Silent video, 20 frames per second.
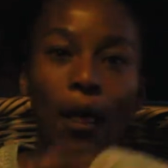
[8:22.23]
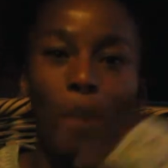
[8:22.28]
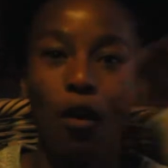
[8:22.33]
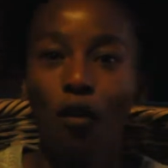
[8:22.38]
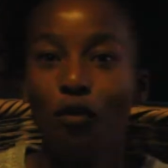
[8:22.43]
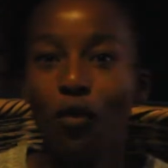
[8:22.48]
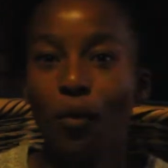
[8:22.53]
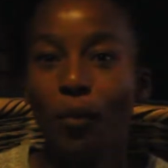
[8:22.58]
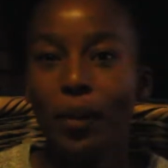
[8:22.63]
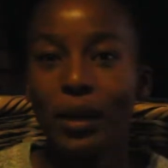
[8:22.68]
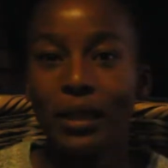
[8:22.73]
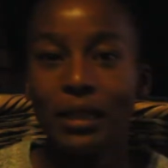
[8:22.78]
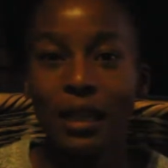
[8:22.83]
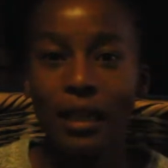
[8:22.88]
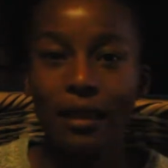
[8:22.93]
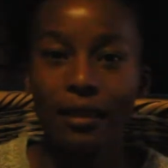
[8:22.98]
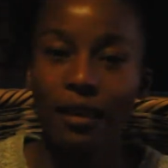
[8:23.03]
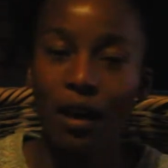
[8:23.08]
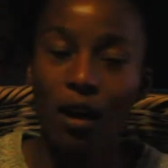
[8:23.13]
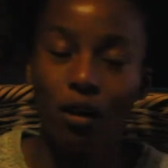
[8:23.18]
over
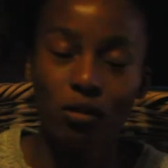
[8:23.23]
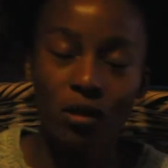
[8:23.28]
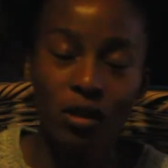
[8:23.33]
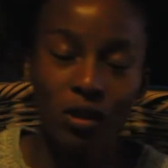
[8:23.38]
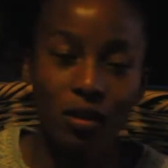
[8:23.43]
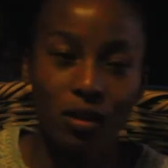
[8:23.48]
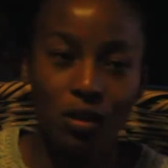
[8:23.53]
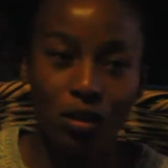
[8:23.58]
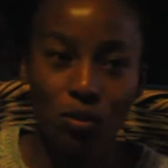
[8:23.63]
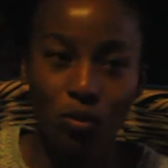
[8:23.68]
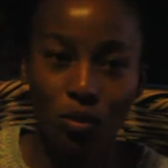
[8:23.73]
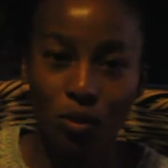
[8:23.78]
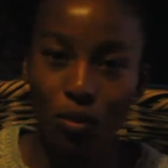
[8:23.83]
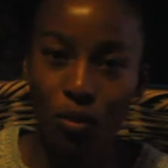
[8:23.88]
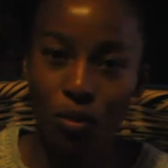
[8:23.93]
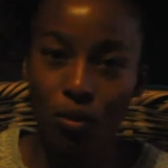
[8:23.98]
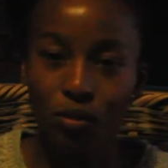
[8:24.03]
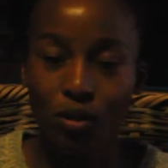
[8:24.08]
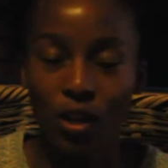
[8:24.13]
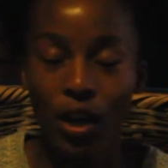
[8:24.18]
10,000 with
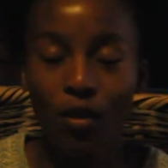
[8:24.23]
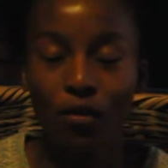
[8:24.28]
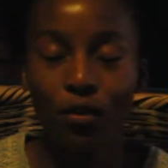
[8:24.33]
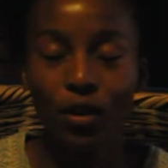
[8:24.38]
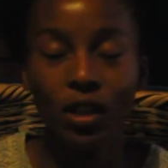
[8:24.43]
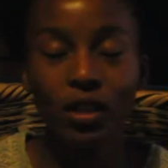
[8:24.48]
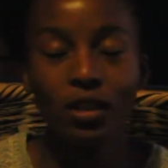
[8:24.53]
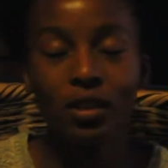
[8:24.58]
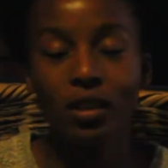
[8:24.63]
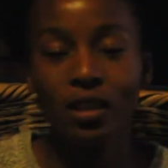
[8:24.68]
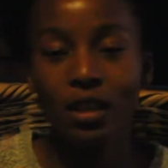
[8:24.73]
those 10 rands,